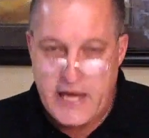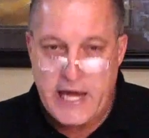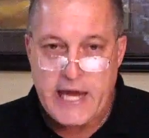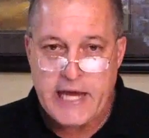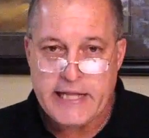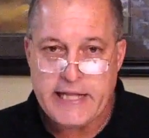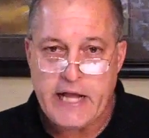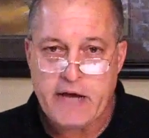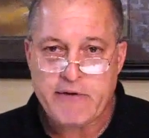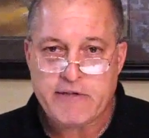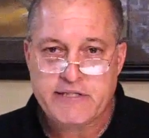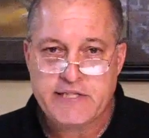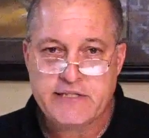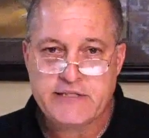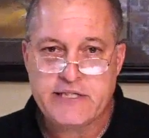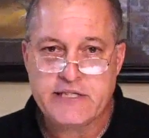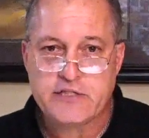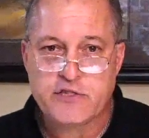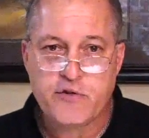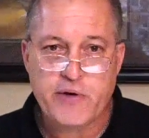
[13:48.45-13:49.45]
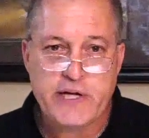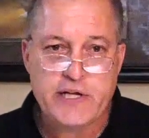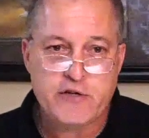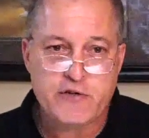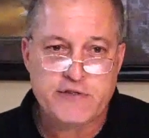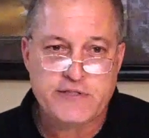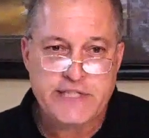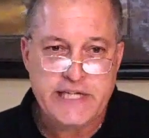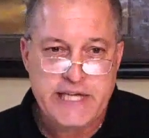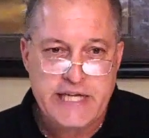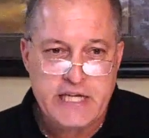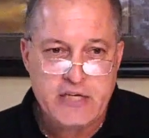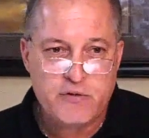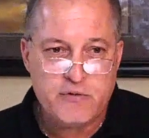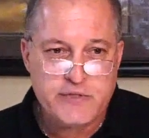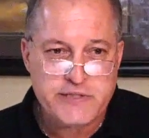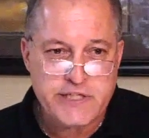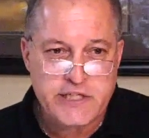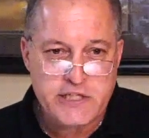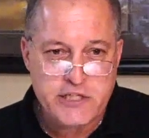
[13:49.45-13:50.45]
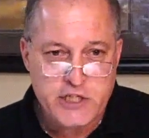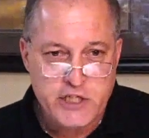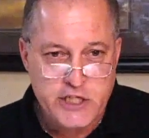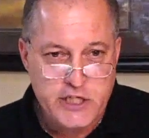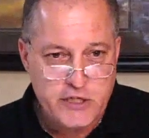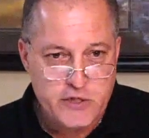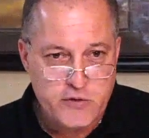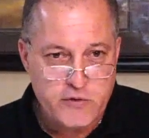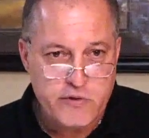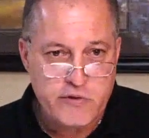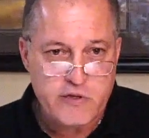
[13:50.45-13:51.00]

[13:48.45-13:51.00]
And now he says this Greater is he who is in you,